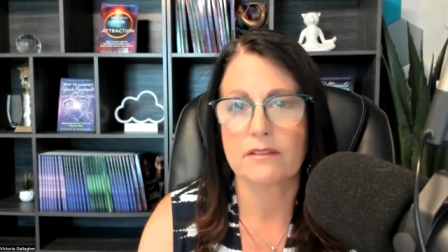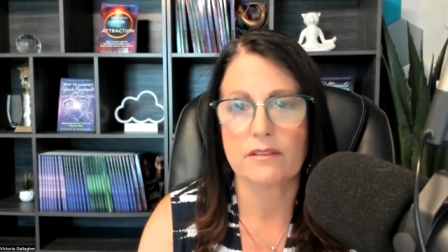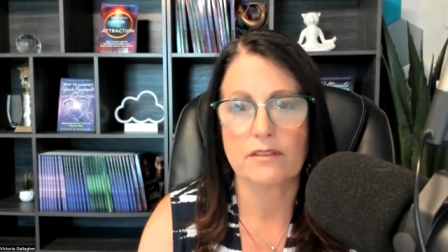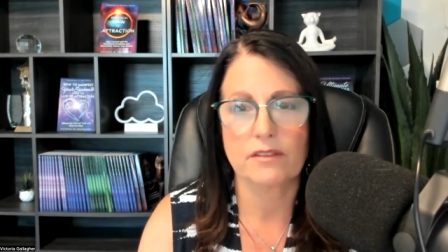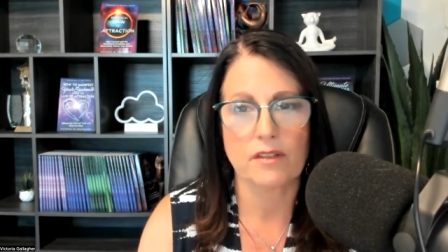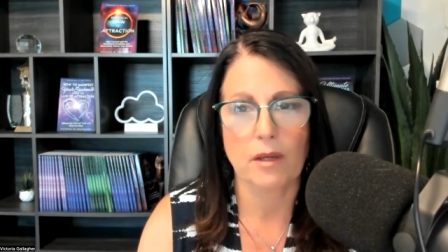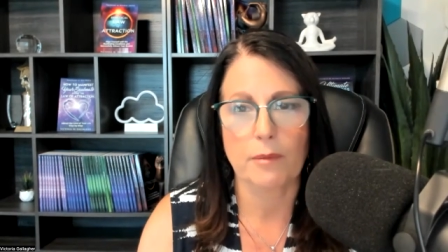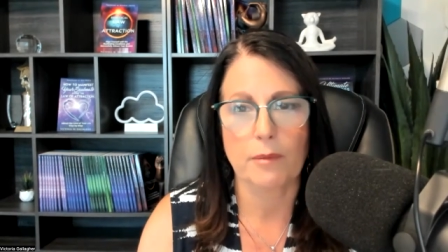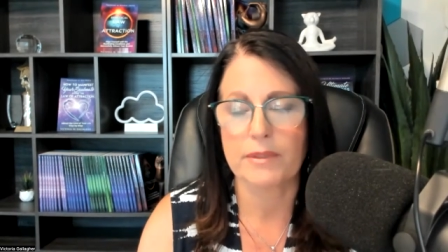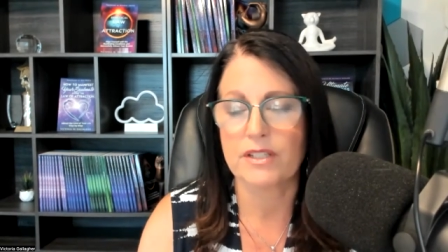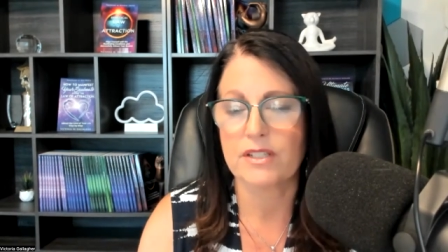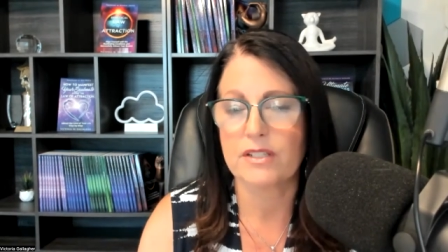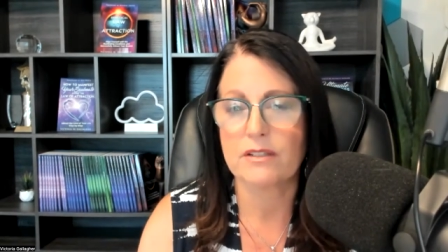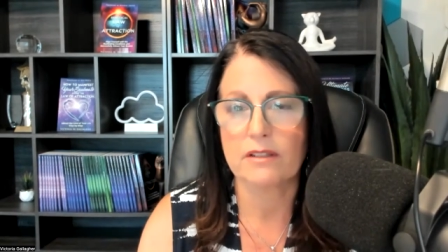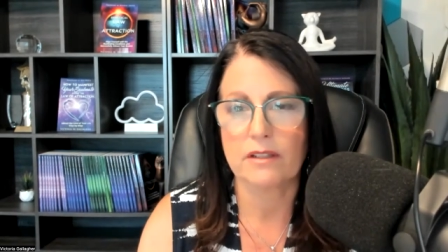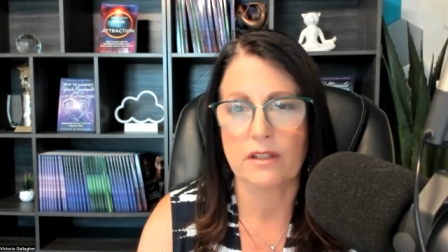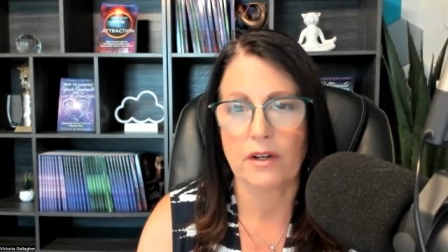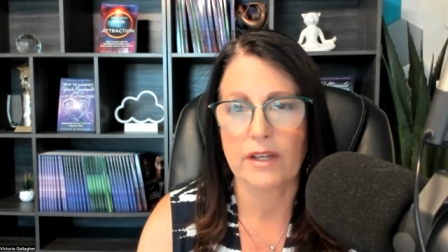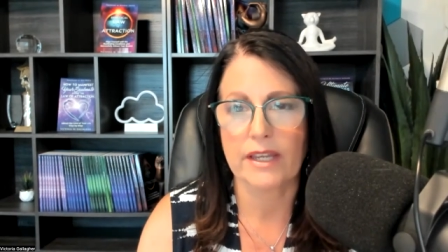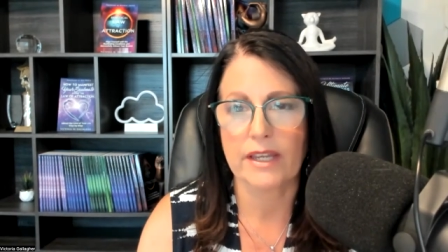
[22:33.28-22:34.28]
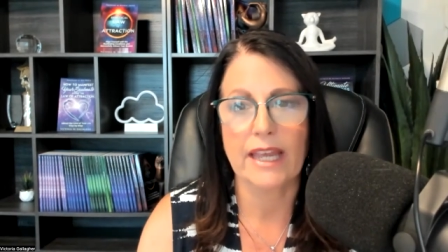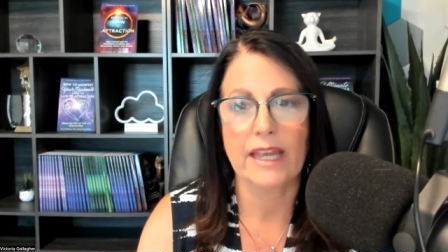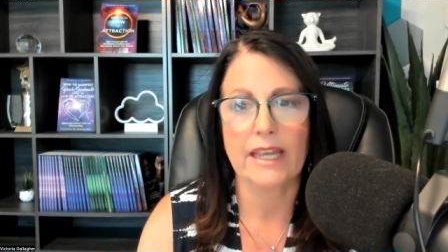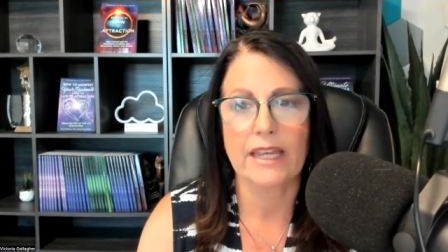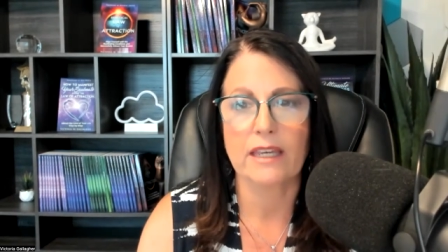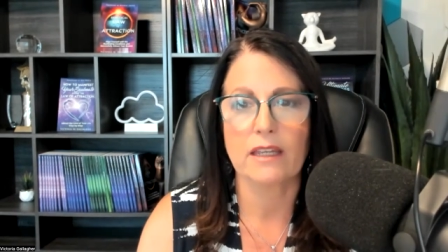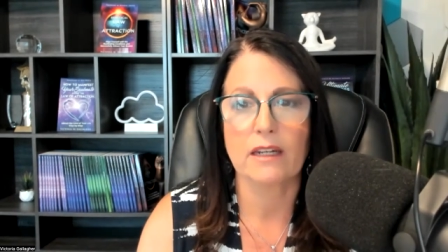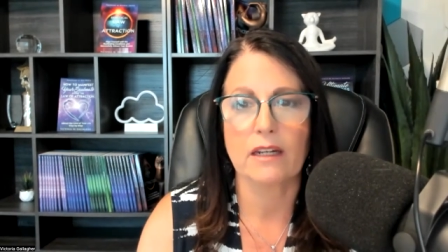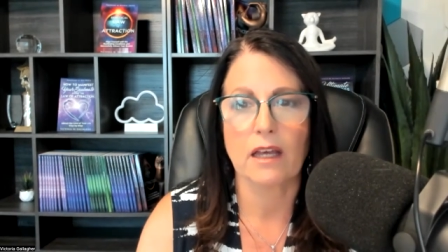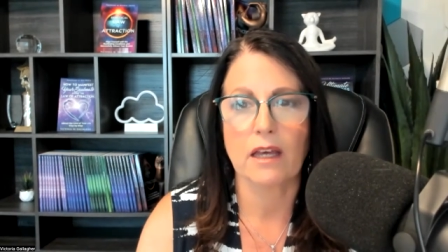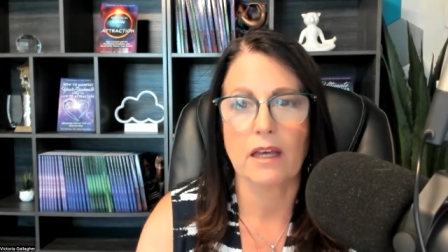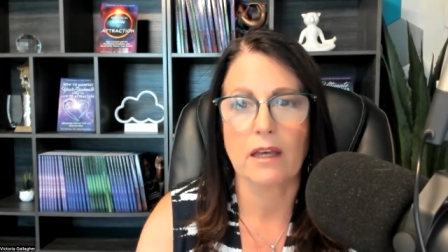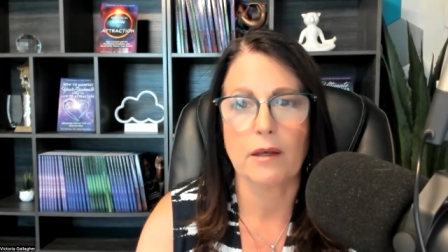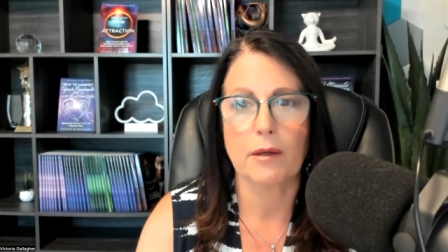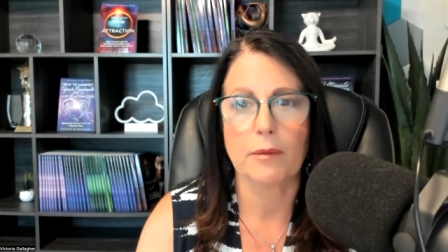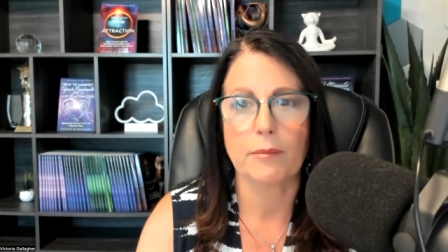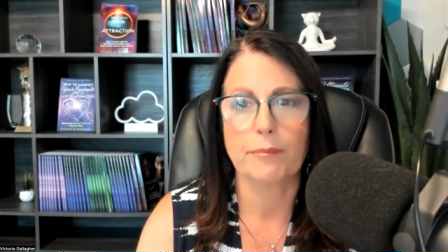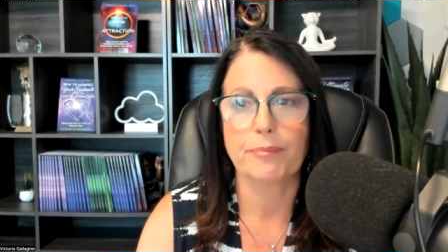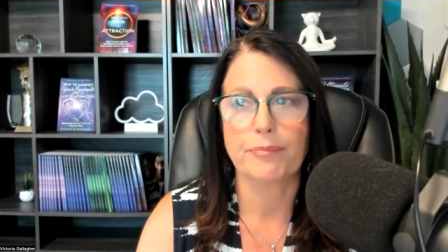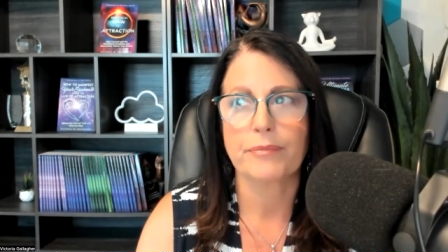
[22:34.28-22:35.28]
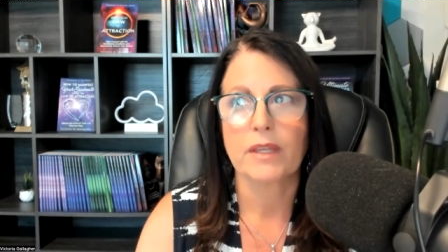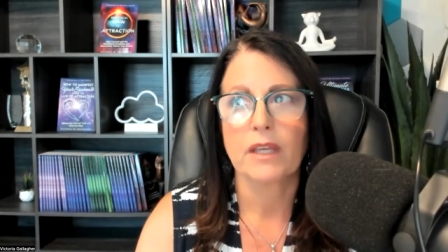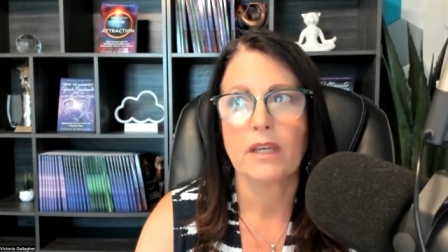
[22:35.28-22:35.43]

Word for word: stop it you know i can't get um